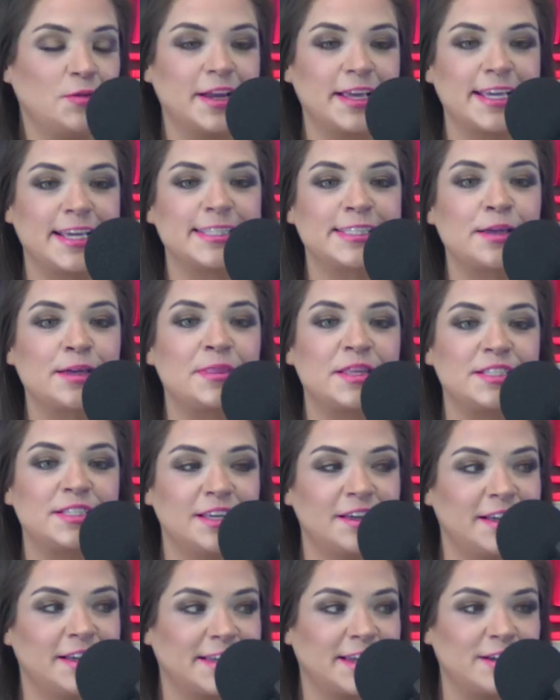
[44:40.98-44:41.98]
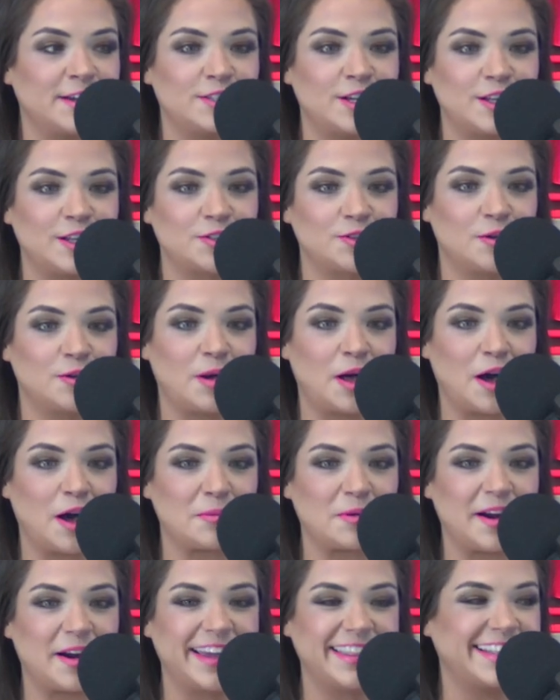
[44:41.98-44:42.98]
you want to get something done, go talk to a
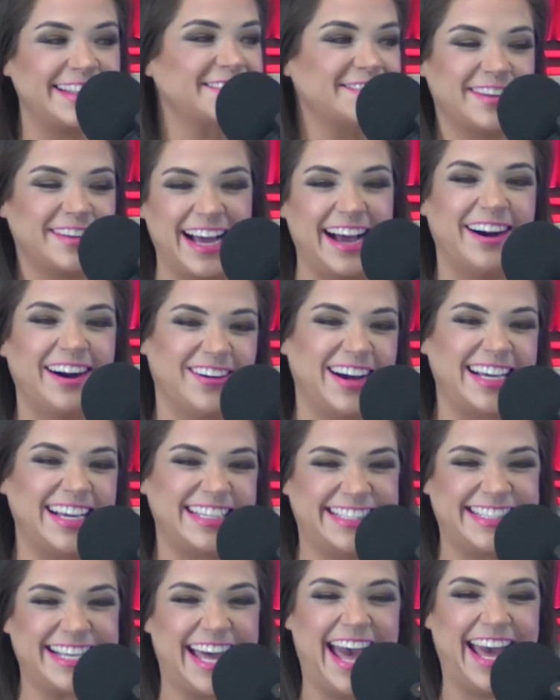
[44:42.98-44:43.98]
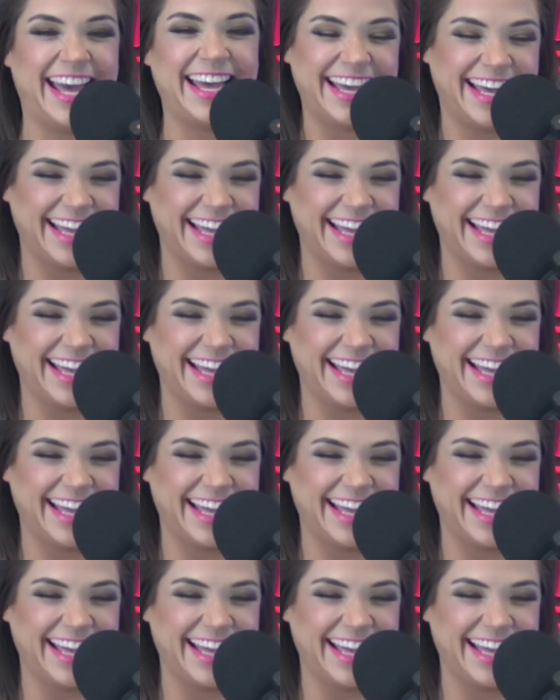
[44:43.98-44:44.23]
mom, right? That's what I always say.